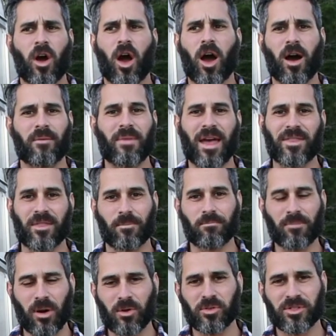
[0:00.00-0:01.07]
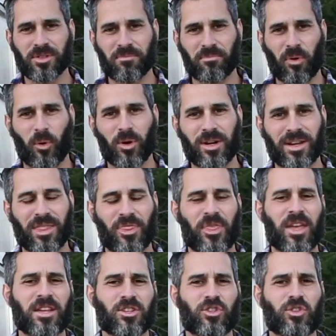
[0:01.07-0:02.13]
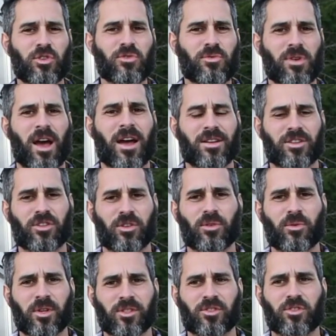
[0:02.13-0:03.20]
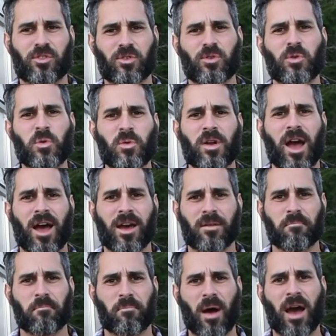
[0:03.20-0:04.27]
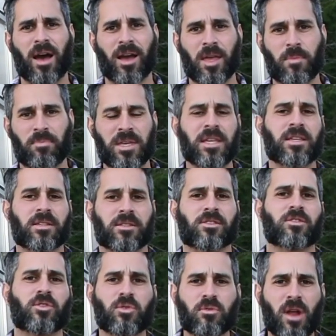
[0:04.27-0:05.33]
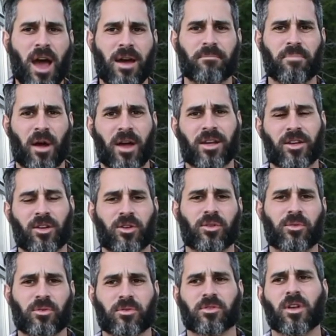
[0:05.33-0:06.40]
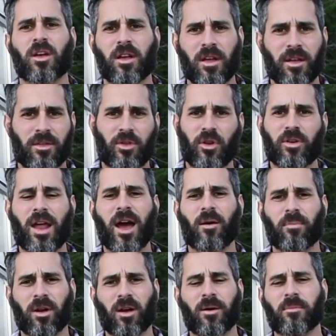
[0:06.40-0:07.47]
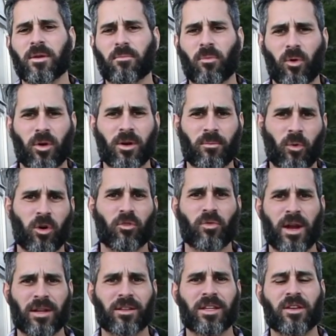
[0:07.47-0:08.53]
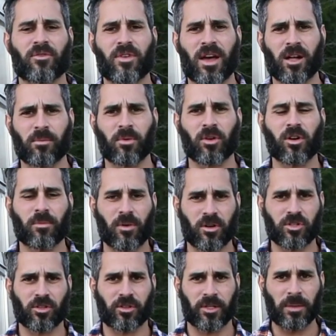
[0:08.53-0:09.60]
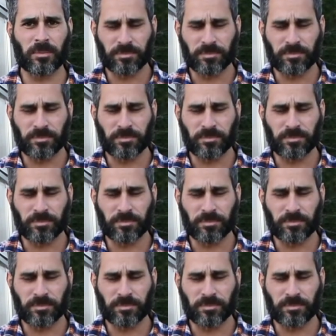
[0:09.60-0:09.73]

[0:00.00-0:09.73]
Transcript: Um, and the most important thing do not do is do not buy bees. Do not buy cocoons. They're now becoming more and more readily available commercially.